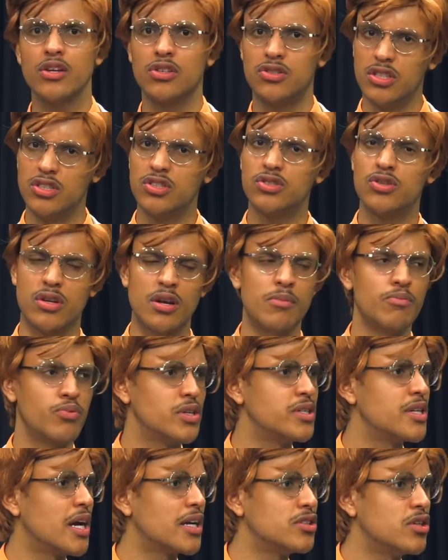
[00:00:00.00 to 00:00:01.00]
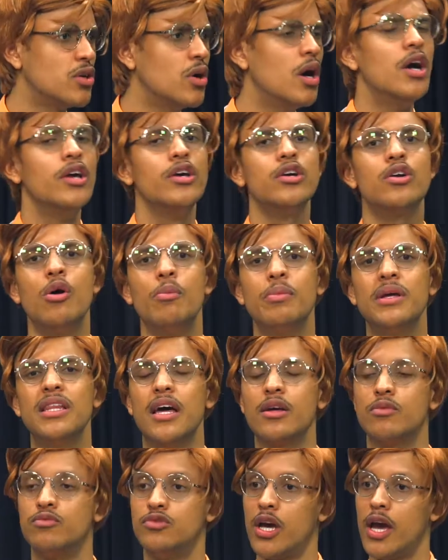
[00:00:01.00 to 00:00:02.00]
Your sister can protect you. You're gonna be
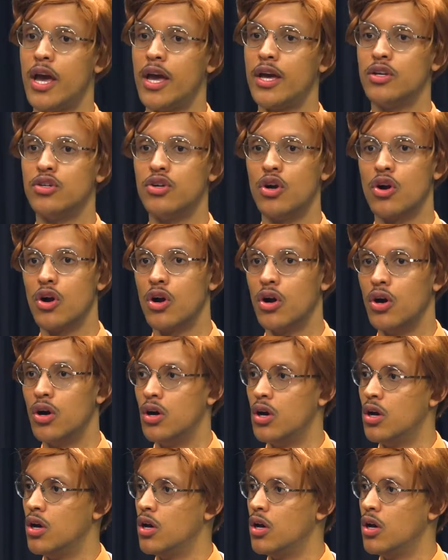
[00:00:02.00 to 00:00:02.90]
like, dang girl,